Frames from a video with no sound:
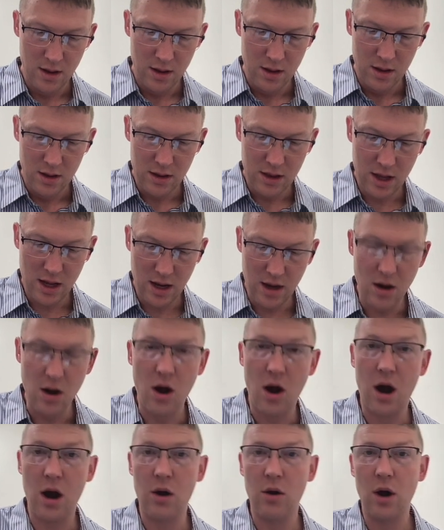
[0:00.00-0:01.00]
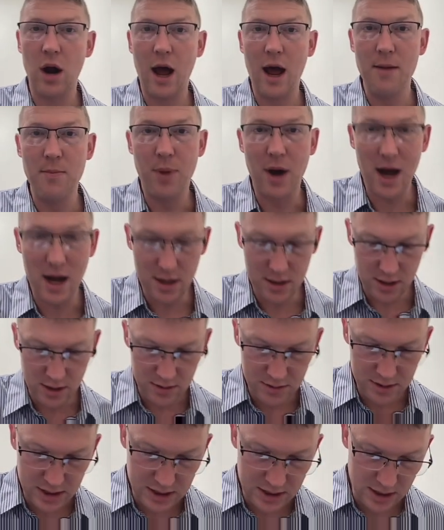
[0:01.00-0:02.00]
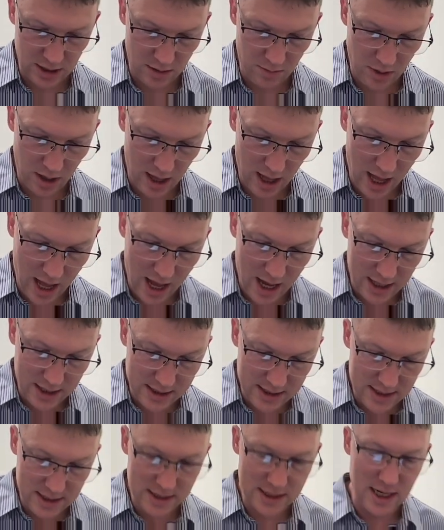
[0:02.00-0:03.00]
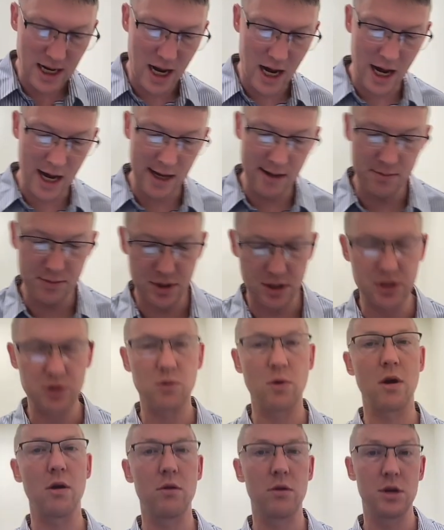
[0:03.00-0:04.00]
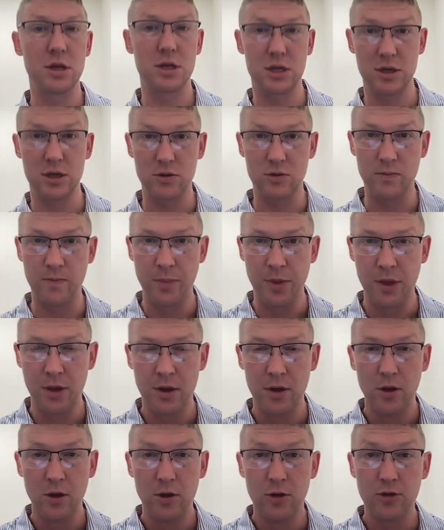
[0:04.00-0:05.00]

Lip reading: then our hypotenuse is going to be x times the square root of 2. So